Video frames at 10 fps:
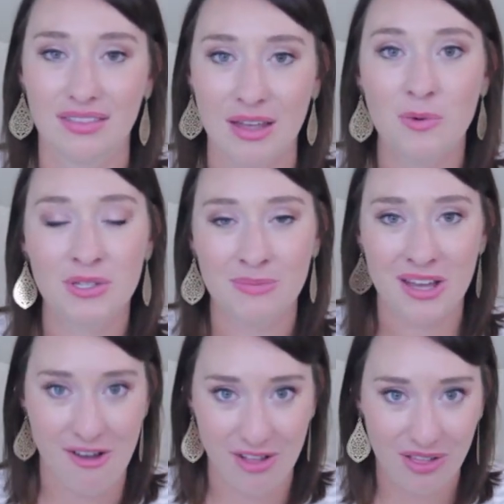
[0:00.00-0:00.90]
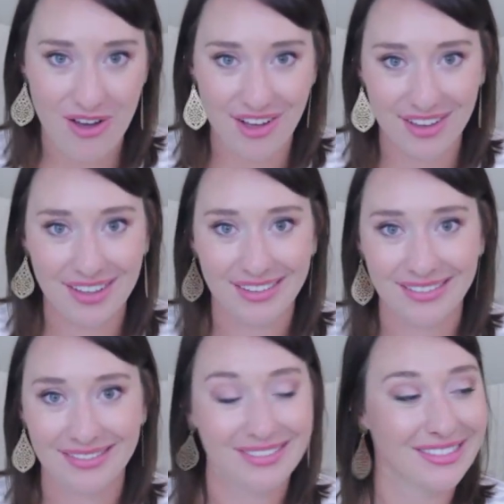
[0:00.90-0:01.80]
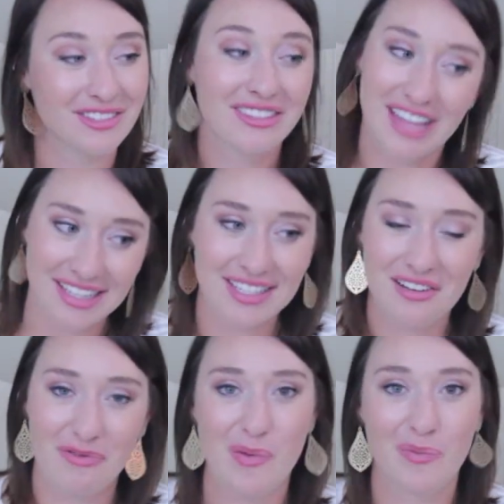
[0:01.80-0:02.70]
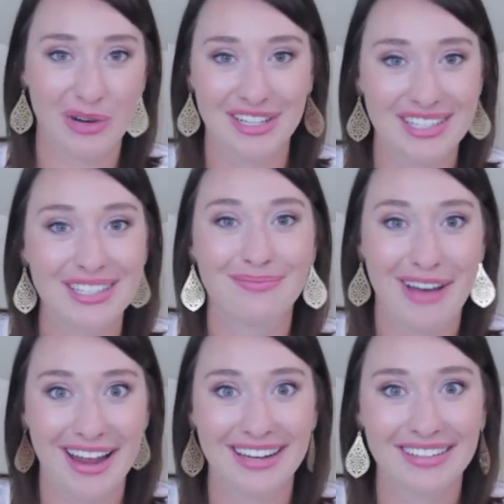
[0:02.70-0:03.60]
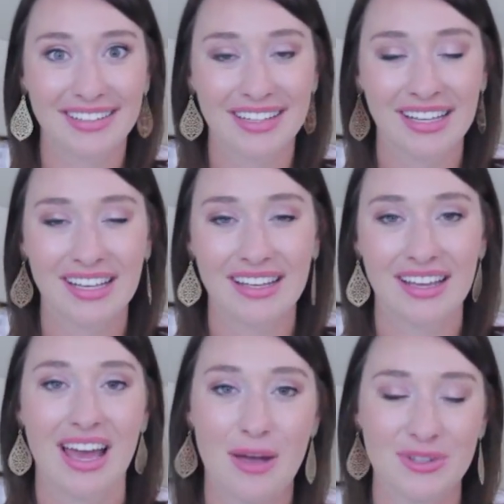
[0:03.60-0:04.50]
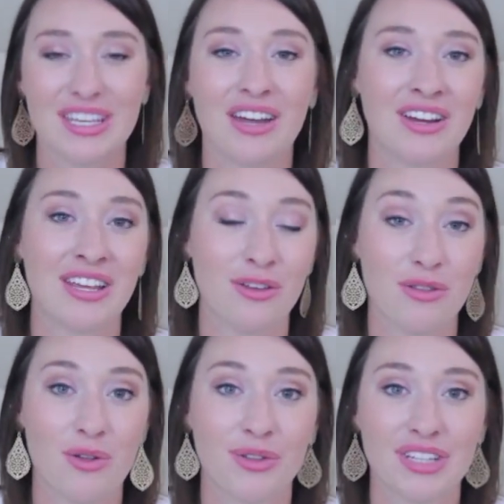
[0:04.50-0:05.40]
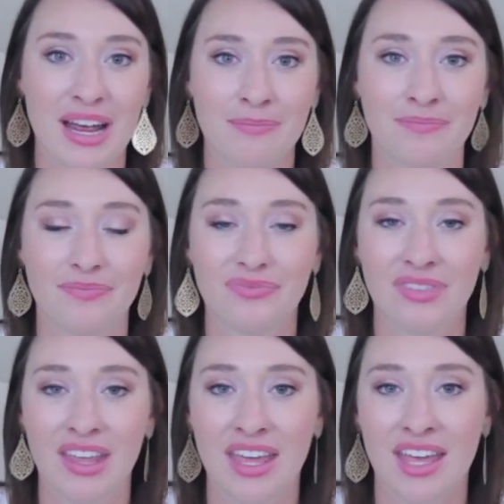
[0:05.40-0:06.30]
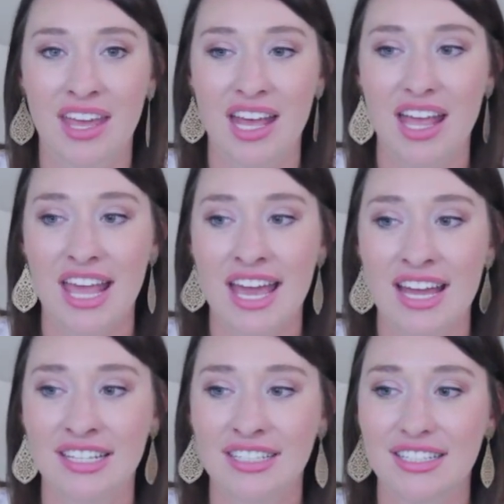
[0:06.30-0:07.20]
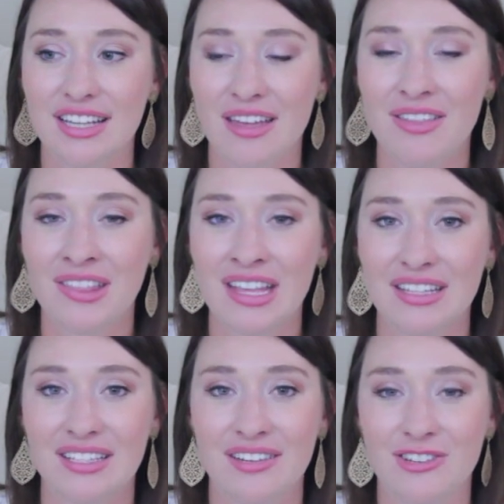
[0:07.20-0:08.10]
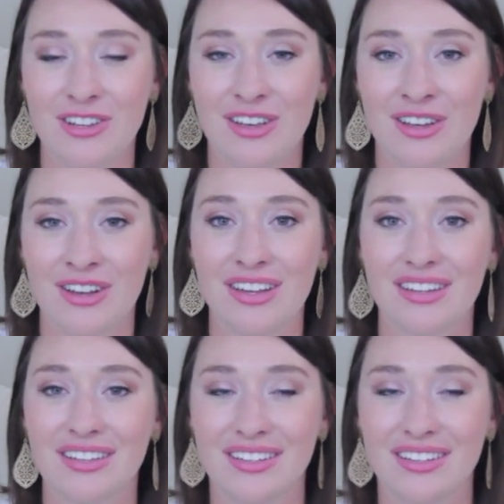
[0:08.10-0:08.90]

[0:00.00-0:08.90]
"It was me all along. That set of footprints is mine. I was carrying you the whole time." And I think that's such a good